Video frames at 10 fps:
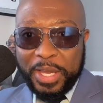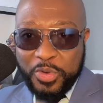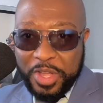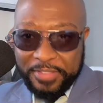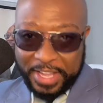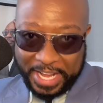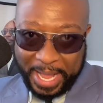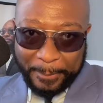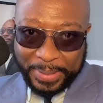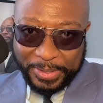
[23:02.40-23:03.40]
and we are very
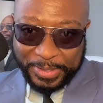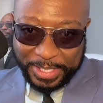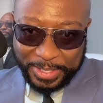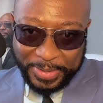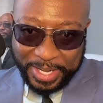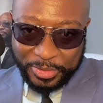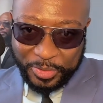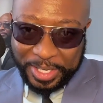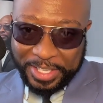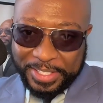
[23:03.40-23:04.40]
happy to see you as
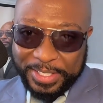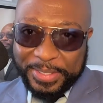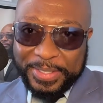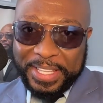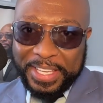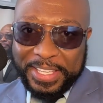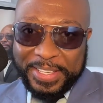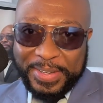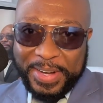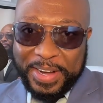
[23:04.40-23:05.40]
well. So
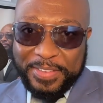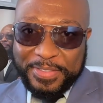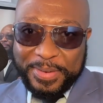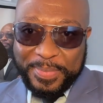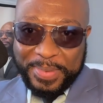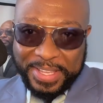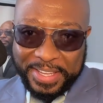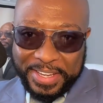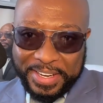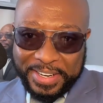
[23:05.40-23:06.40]
thank you for
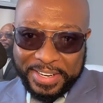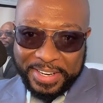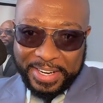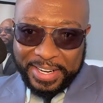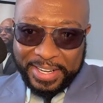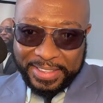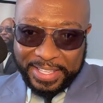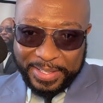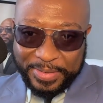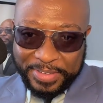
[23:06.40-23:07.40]
being here.
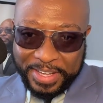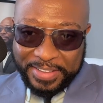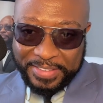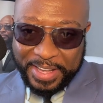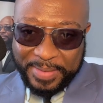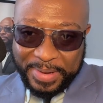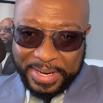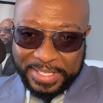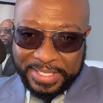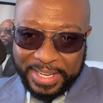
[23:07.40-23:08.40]
Thank you very, very
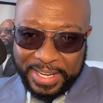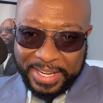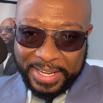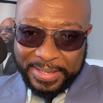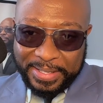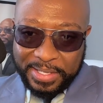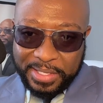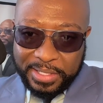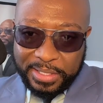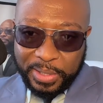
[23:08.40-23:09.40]
much.
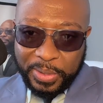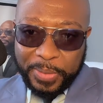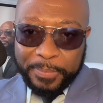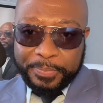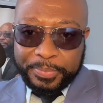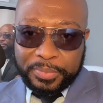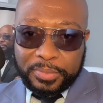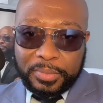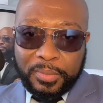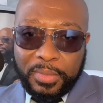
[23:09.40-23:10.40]
So
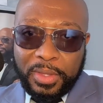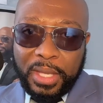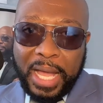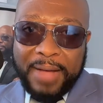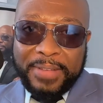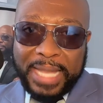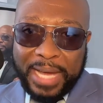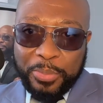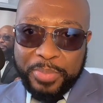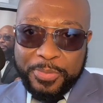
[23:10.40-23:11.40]
I have a
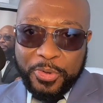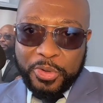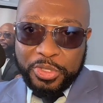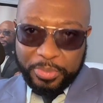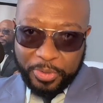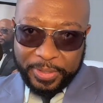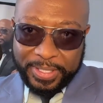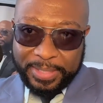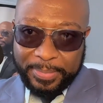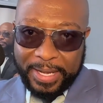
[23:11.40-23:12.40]
lot of people who
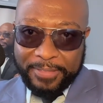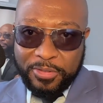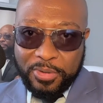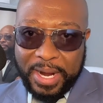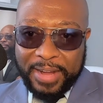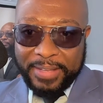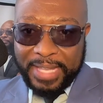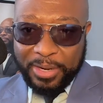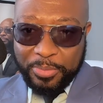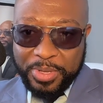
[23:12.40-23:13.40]
support this platform. I have a
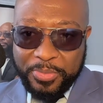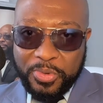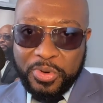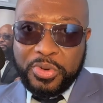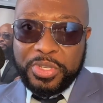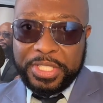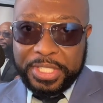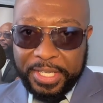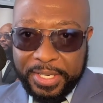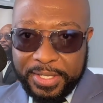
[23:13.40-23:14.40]
lot of people who
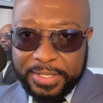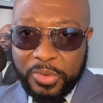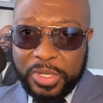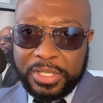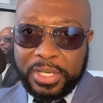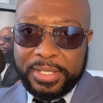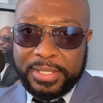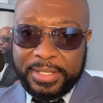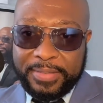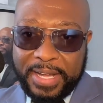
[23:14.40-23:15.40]
shares our
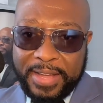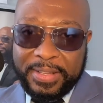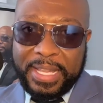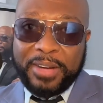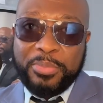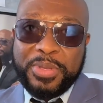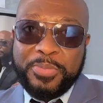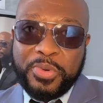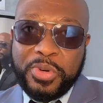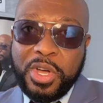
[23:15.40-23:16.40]
stuff. I have a lot of
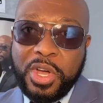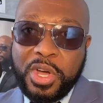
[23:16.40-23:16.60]
people